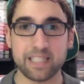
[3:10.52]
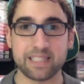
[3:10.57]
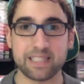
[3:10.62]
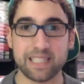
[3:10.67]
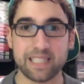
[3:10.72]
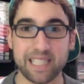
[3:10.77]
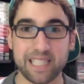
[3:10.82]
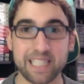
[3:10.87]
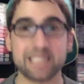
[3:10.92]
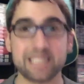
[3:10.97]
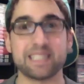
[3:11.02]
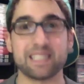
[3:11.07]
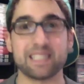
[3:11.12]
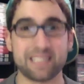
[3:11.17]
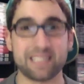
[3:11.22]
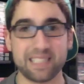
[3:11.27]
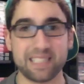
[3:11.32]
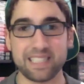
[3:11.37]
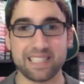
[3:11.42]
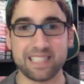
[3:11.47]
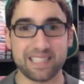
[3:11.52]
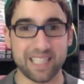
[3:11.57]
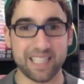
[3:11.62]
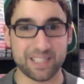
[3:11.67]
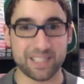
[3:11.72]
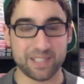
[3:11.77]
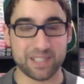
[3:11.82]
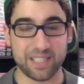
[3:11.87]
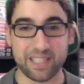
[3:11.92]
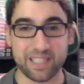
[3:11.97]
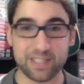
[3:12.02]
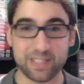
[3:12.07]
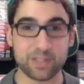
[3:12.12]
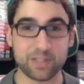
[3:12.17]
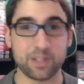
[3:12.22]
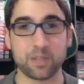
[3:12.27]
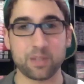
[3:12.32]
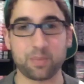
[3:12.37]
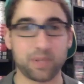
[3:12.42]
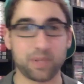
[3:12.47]
and he's in the CD section, and he's
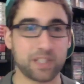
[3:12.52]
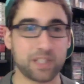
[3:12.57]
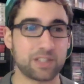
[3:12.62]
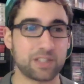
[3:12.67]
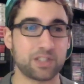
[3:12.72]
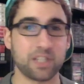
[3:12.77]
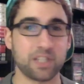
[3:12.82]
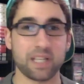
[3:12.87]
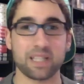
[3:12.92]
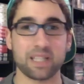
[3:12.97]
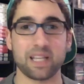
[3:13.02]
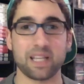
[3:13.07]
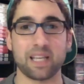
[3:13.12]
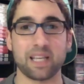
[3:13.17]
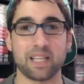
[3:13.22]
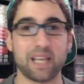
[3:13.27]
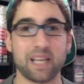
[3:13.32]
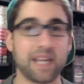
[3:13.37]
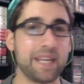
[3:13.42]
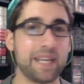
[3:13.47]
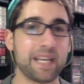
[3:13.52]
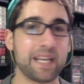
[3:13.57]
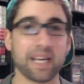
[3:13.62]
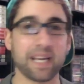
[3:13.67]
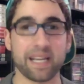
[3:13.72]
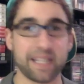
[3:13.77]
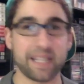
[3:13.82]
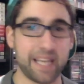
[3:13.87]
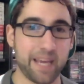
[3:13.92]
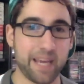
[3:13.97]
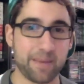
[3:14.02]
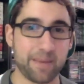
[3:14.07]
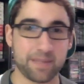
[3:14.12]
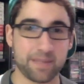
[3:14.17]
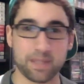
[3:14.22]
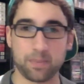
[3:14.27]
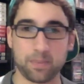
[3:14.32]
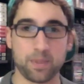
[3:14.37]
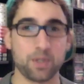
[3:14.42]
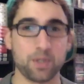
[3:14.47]
starting to price check like any kind of games,
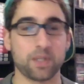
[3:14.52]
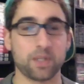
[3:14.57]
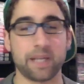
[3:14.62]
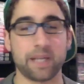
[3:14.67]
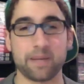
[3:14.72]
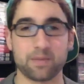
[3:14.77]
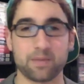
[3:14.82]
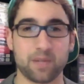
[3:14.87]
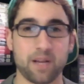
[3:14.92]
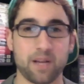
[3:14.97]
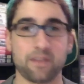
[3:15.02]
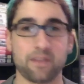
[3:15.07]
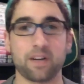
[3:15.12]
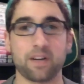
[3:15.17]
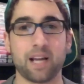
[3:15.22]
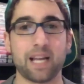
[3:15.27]
computer games, whatever.